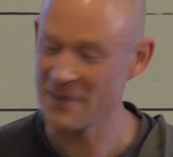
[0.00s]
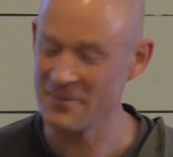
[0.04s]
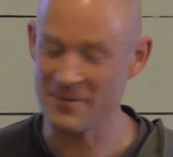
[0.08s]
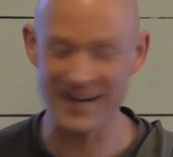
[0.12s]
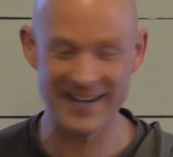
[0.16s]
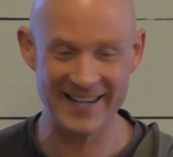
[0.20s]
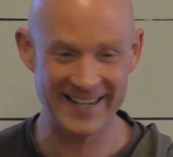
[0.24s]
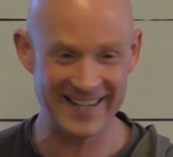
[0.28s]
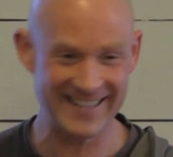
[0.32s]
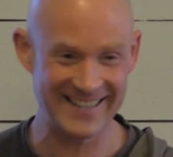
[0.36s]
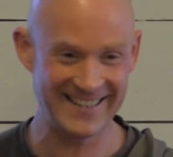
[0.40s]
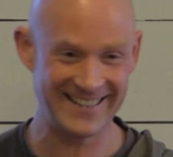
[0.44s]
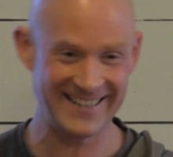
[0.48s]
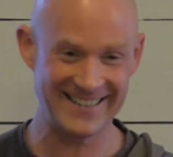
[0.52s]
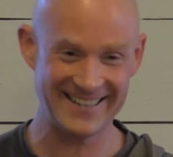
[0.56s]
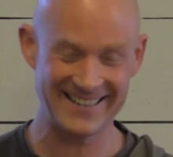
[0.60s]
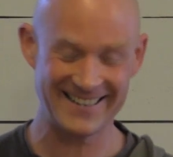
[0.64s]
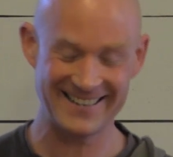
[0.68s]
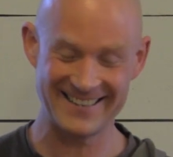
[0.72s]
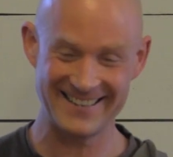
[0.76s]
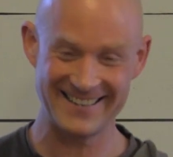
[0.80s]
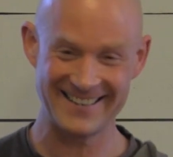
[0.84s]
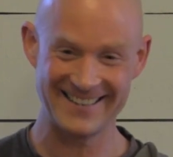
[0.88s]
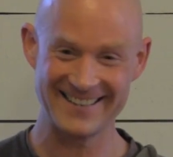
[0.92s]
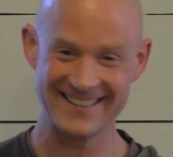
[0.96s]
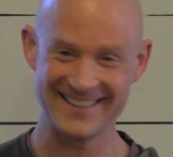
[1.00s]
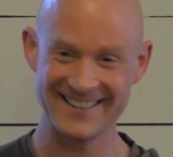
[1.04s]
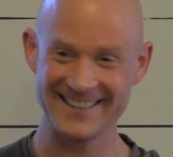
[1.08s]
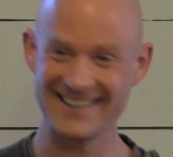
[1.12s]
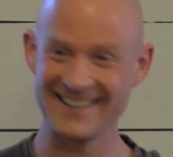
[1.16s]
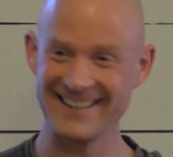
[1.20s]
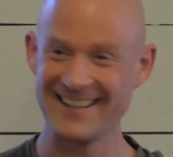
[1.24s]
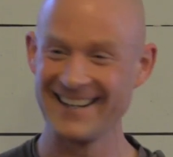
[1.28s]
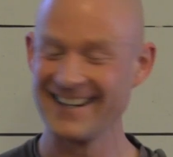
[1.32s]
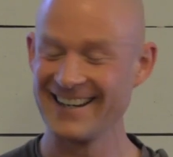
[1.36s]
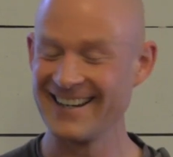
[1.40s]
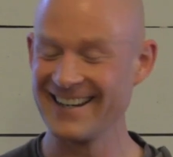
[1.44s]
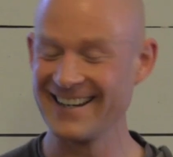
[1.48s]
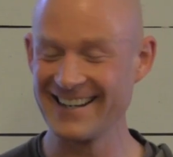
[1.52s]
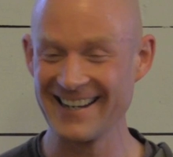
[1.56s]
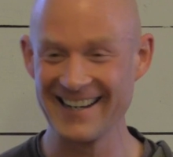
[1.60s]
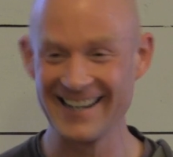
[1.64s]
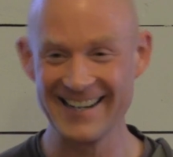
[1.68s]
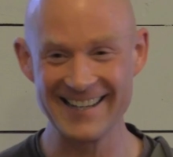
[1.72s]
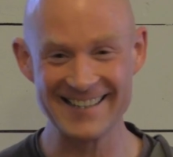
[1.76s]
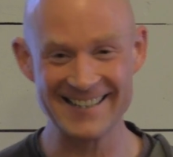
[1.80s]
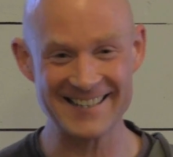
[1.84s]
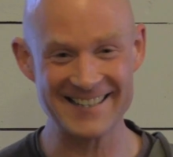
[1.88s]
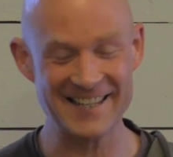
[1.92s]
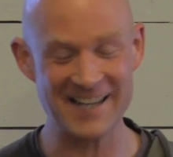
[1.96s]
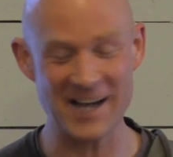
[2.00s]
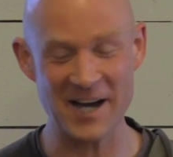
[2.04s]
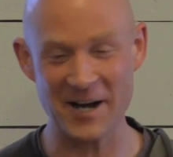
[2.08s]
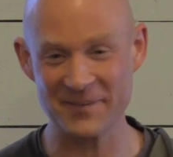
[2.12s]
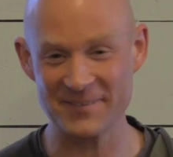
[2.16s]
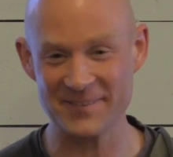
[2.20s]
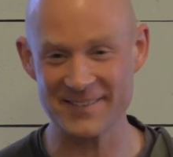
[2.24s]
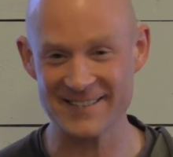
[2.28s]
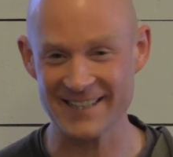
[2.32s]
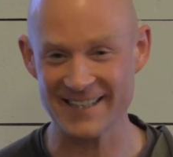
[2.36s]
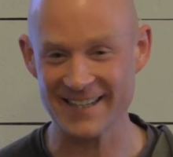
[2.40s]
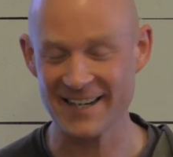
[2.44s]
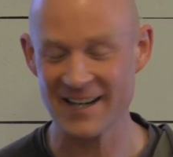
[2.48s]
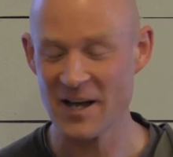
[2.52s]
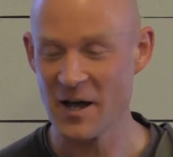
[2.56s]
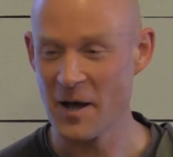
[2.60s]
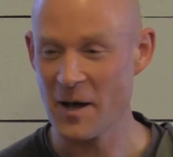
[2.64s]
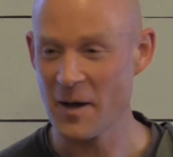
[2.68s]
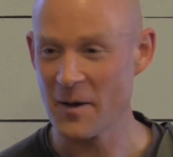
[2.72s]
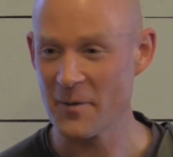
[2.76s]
but it's the opposite.